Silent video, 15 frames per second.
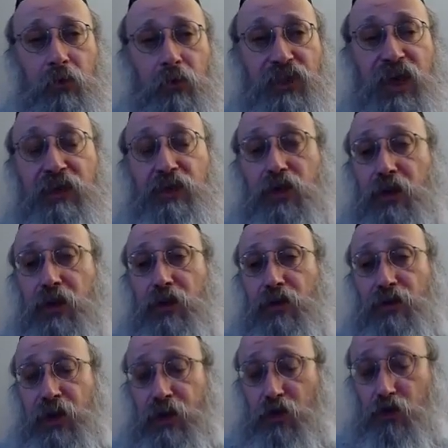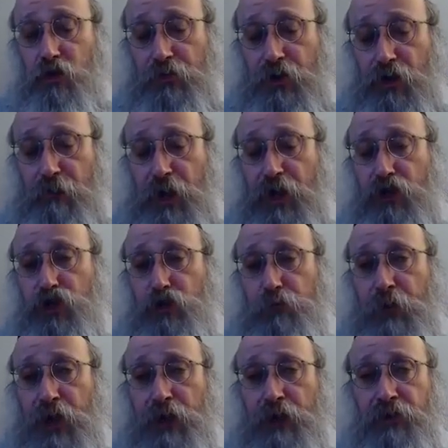is dedicated, thank you very
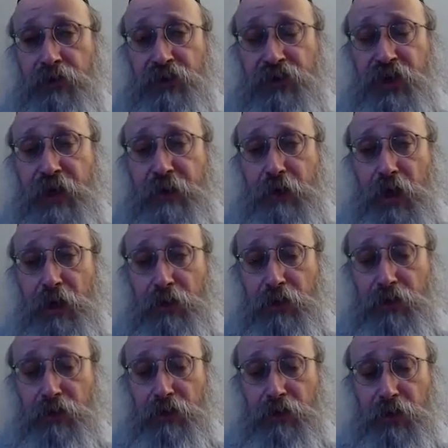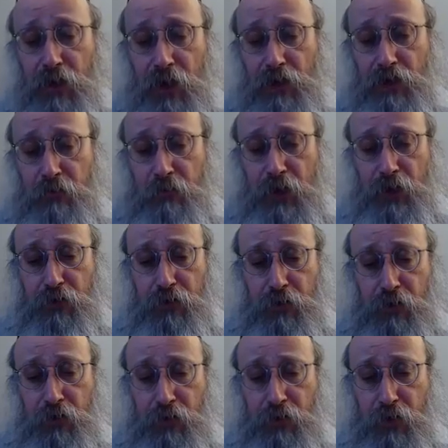much, by Sam and Linda Gutman
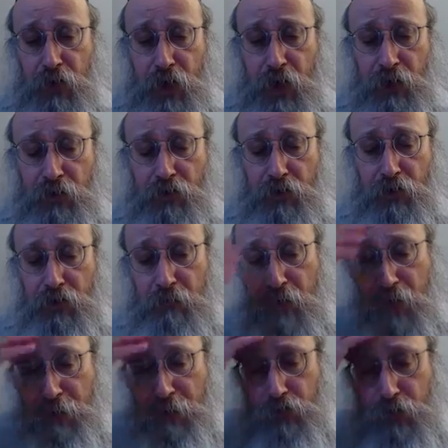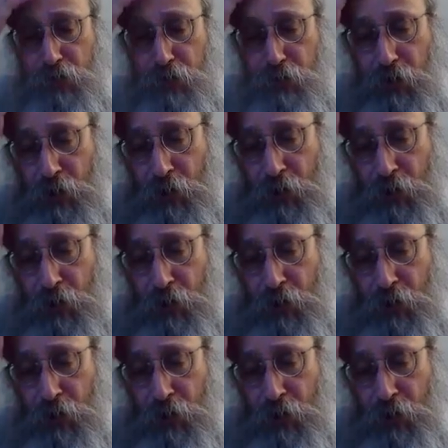in honor and memory